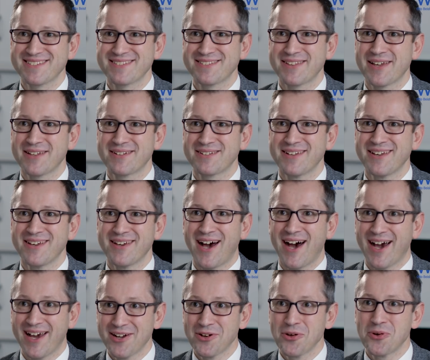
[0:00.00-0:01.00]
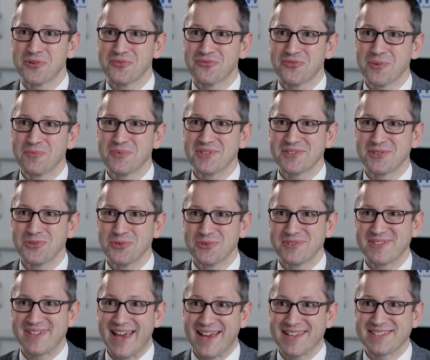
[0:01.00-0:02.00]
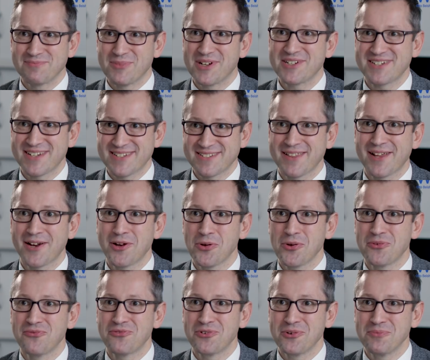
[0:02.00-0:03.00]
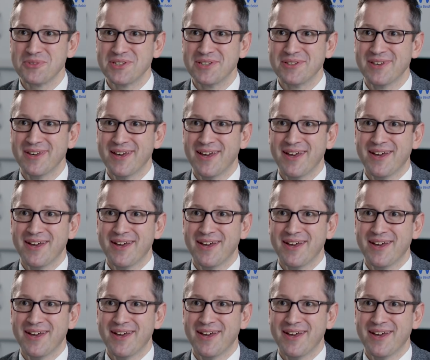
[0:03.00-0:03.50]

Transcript: is that I learn from the students as much as they learn from me.